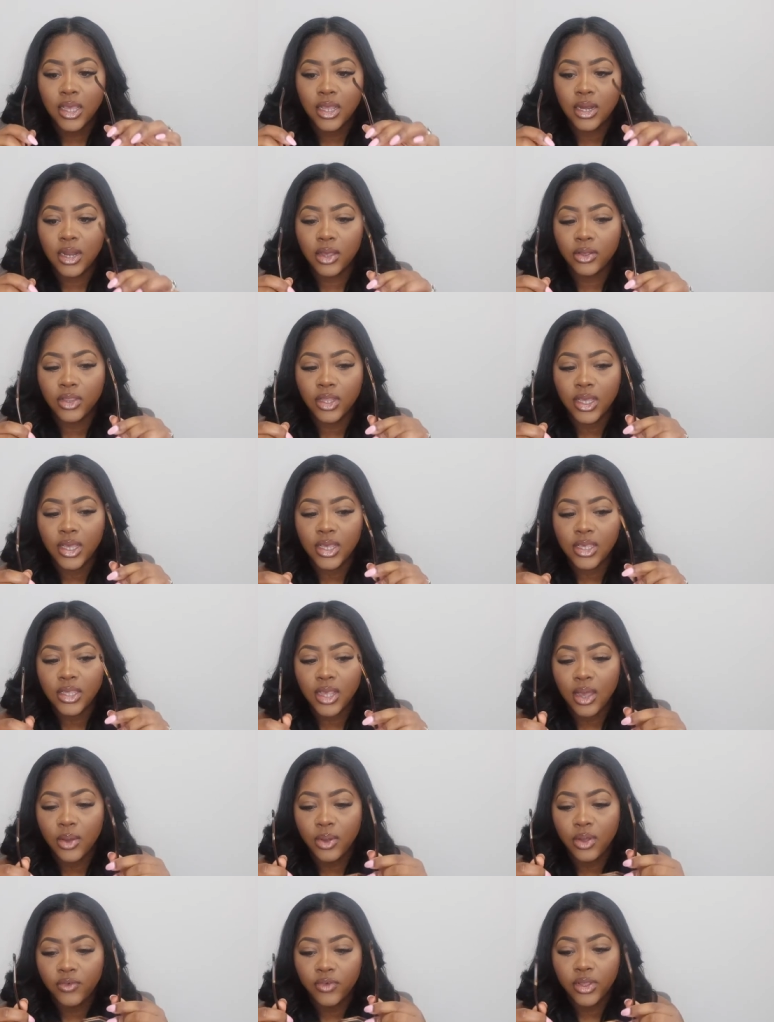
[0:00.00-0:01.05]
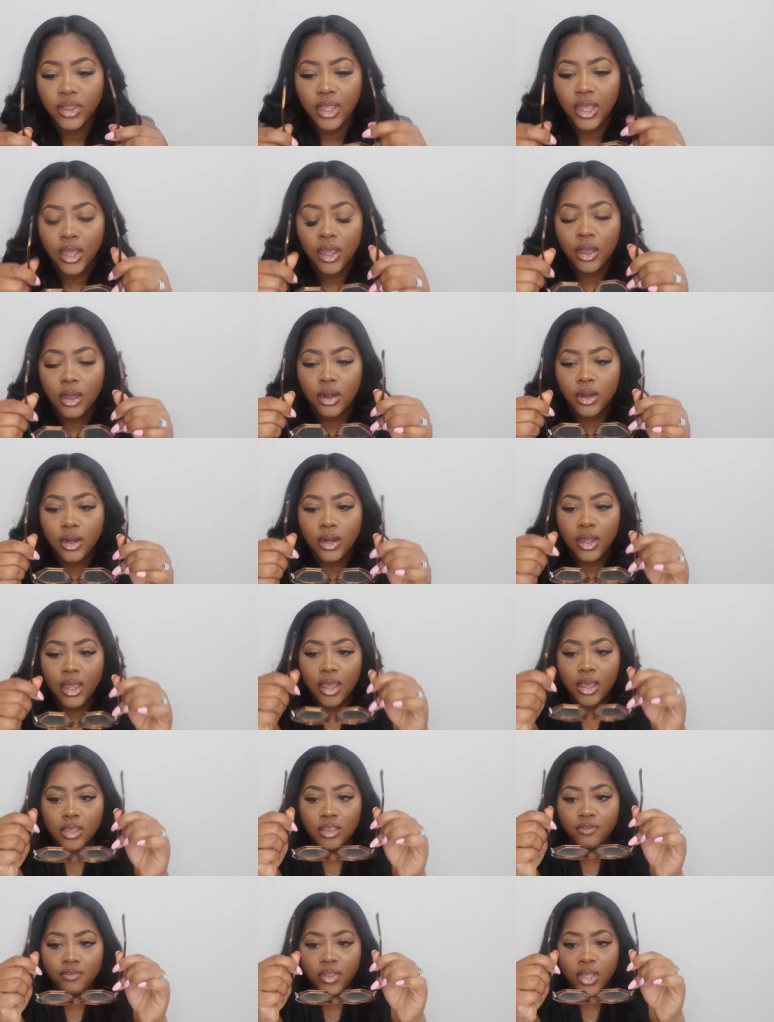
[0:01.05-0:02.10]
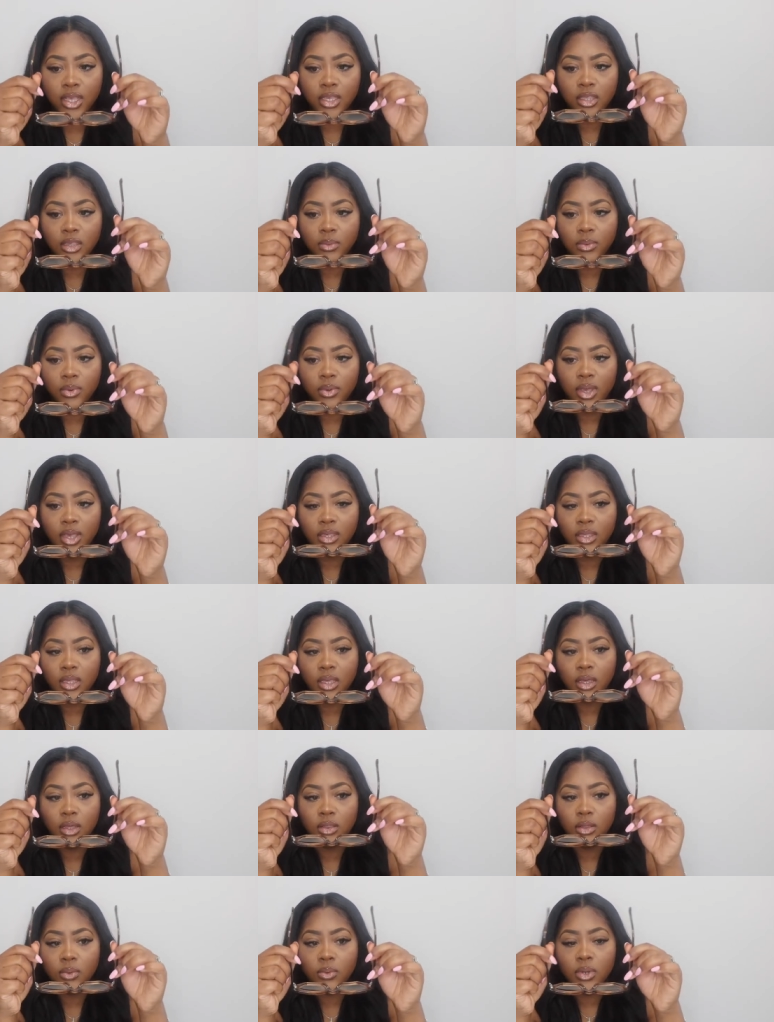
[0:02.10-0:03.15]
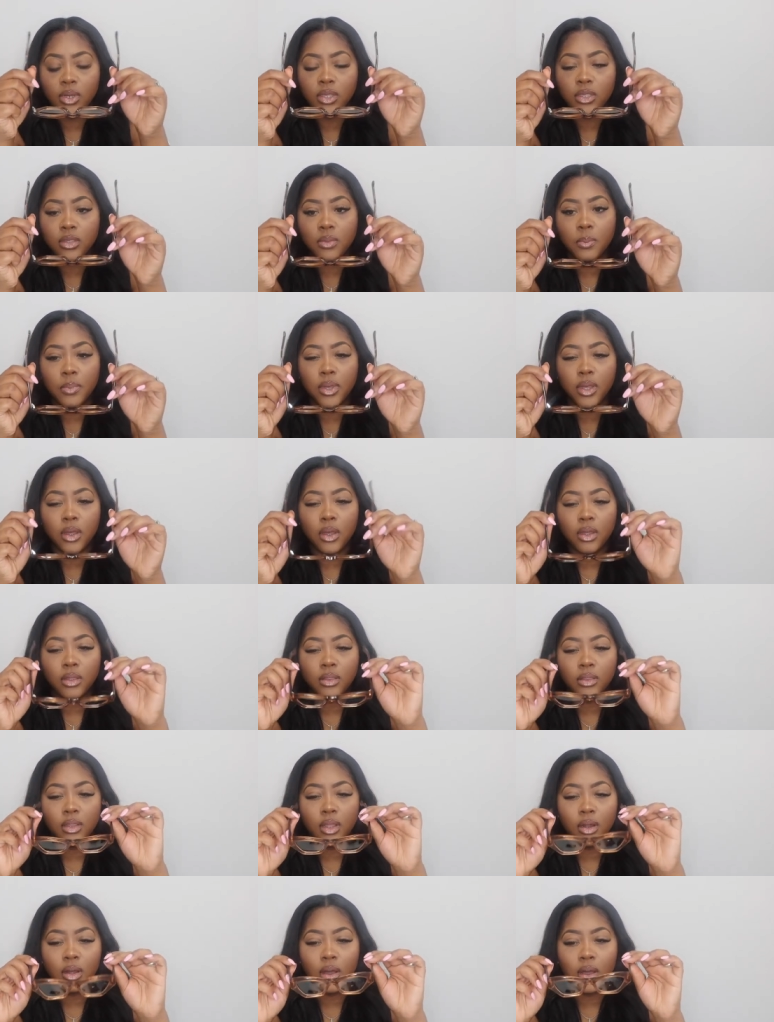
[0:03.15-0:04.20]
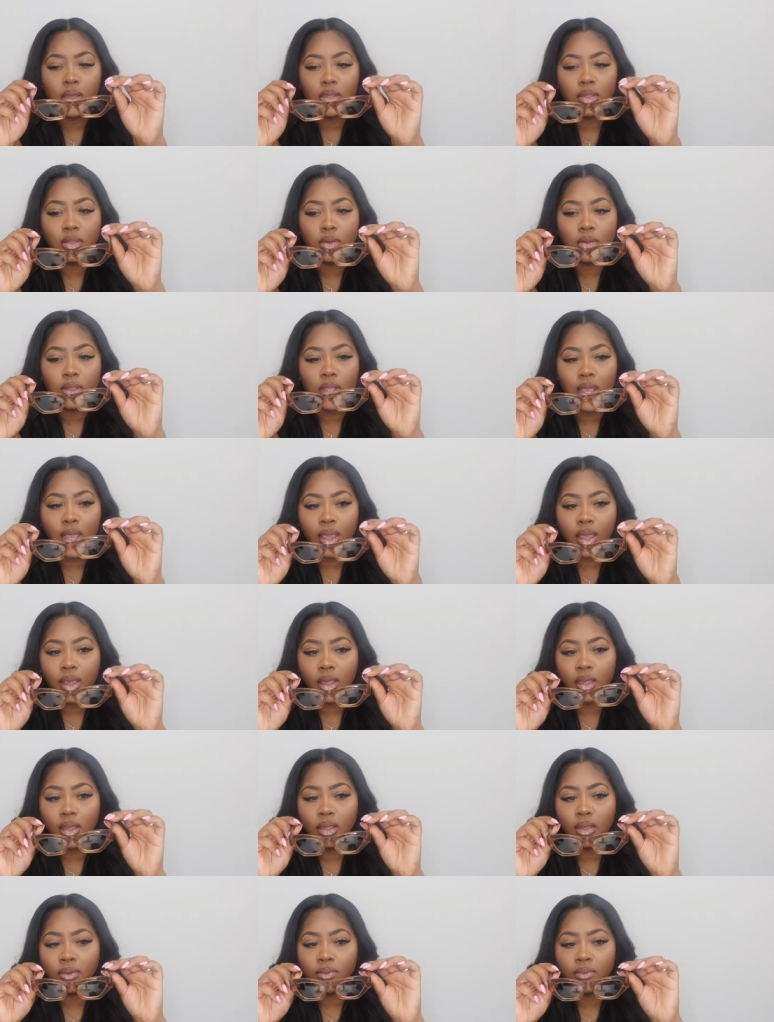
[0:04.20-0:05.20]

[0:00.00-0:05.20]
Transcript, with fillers: Now these, however, they aren't as flexible as the other ones, but they're also like